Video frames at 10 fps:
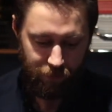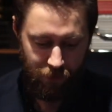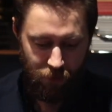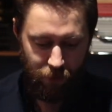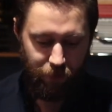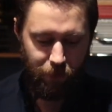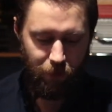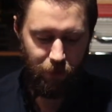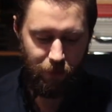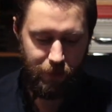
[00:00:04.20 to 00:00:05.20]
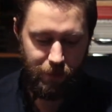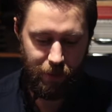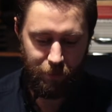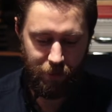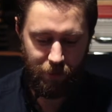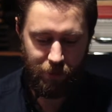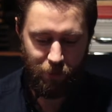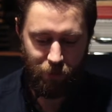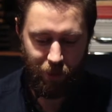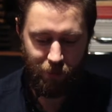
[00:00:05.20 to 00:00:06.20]
Did you ever call in sick because
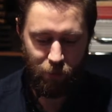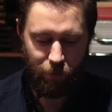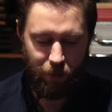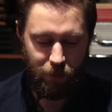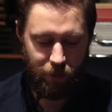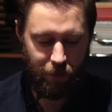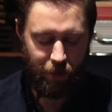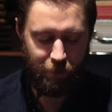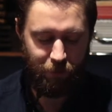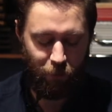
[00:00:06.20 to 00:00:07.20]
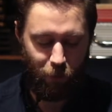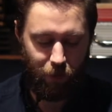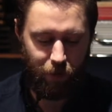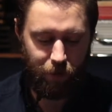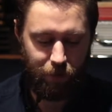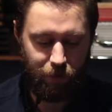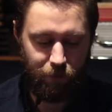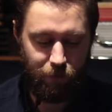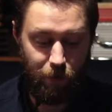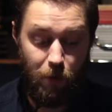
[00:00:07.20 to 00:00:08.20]
you drank too much the night before?
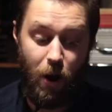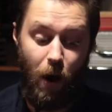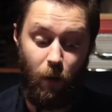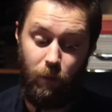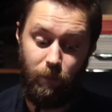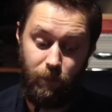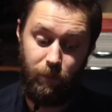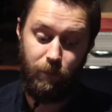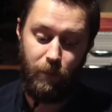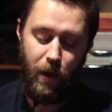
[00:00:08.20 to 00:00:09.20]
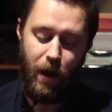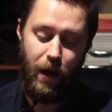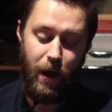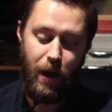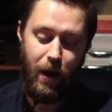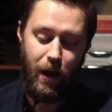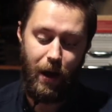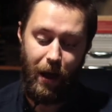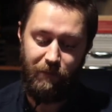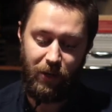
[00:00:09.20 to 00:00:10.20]
No.
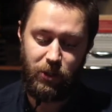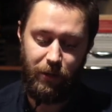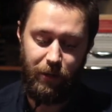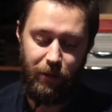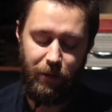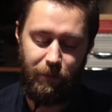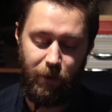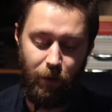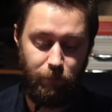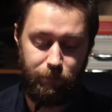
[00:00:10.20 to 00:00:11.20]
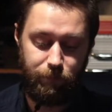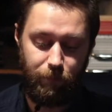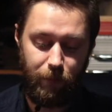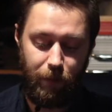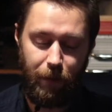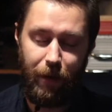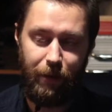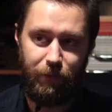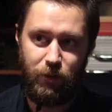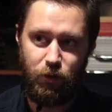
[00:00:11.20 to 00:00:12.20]
No.
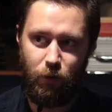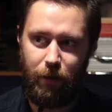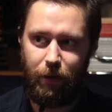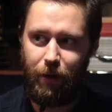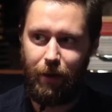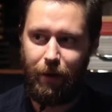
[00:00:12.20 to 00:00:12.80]
I've enjoyed